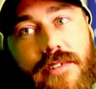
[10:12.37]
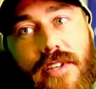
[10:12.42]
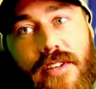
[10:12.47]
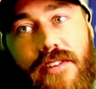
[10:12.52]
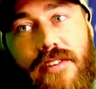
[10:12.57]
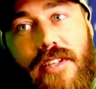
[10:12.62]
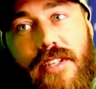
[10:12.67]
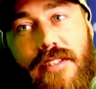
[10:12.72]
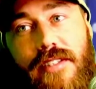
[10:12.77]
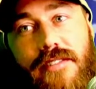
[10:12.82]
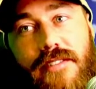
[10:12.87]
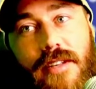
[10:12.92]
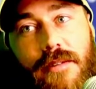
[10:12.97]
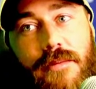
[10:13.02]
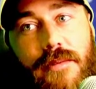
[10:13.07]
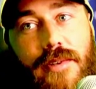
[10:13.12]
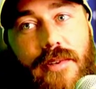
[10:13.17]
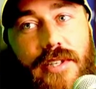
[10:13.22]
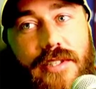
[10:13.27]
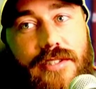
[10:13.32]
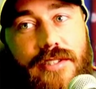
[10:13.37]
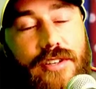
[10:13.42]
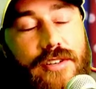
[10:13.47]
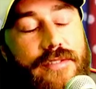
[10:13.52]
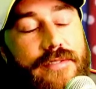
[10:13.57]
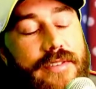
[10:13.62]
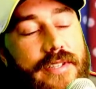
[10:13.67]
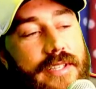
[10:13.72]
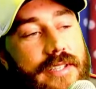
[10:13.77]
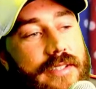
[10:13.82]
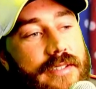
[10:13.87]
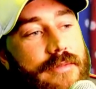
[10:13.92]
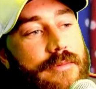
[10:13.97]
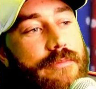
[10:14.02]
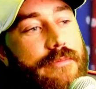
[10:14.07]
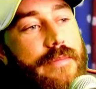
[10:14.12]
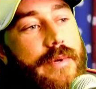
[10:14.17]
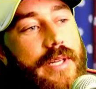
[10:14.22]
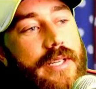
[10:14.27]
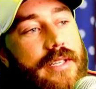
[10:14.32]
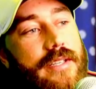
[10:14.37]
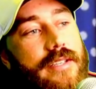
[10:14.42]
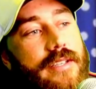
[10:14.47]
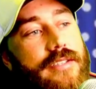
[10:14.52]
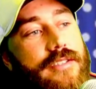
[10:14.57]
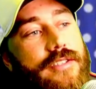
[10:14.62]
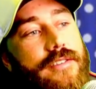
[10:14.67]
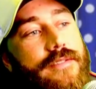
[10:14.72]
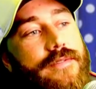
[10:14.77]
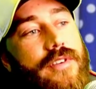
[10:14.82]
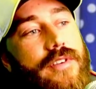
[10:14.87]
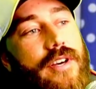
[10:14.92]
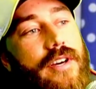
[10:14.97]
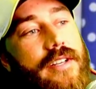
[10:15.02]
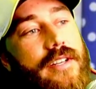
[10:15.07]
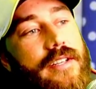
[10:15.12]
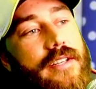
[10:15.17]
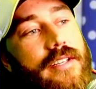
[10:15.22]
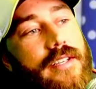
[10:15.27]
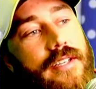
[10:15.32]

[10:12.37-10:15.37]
think something like surfing. But you've got,